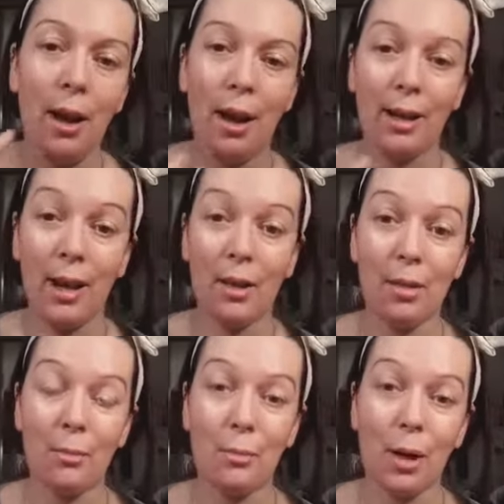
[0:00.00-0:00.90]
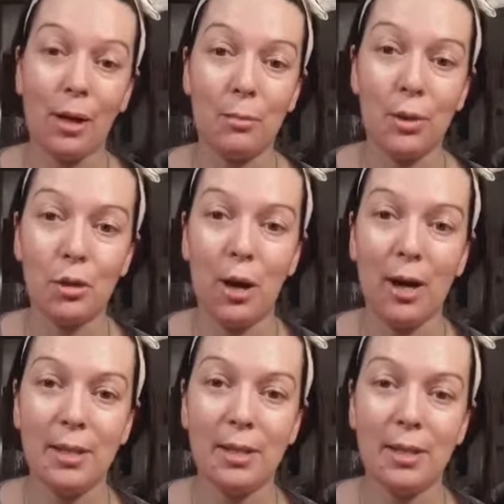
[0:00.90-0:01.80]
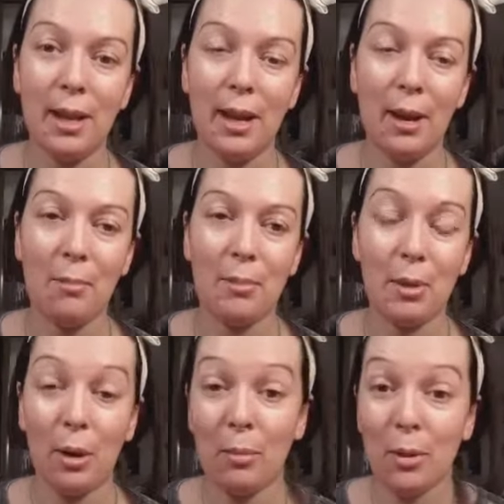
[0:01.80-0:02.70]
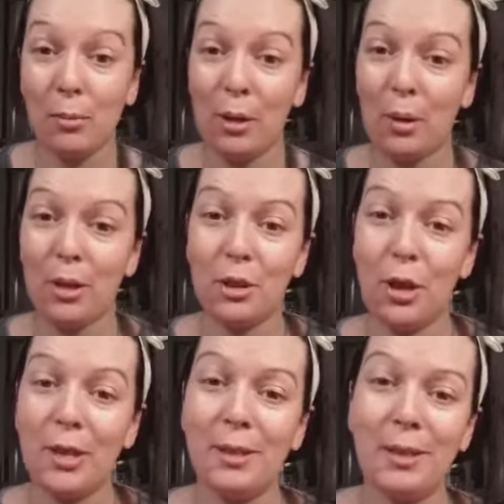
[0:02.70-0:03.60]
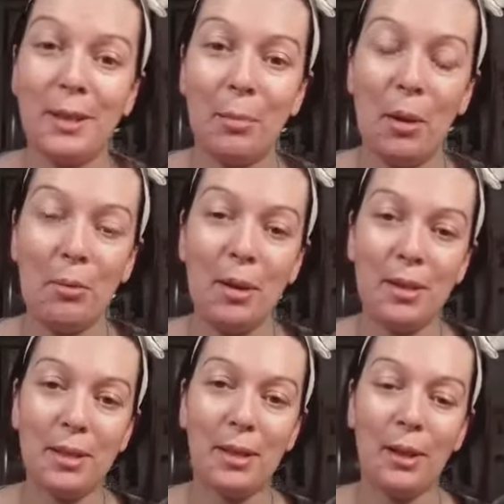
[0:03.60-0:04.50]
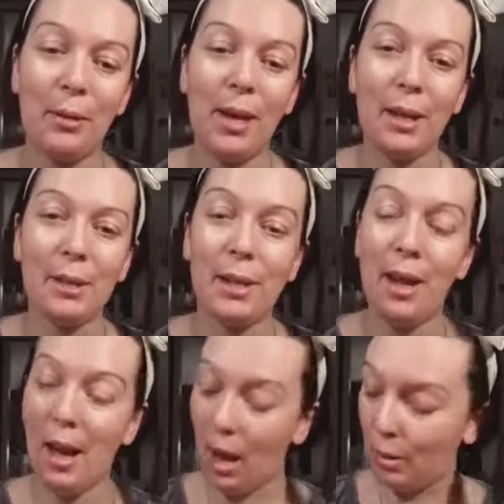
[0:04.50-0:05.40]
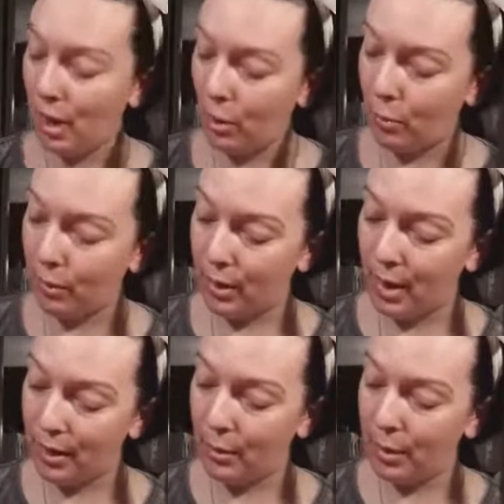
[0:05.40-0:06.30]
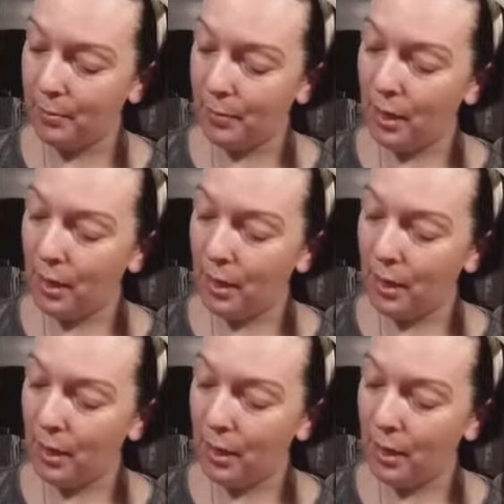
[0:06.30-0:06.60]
I get them when I'm stressed, so I must be quite stressed at the moment. So yes, I'll get on with it anyway.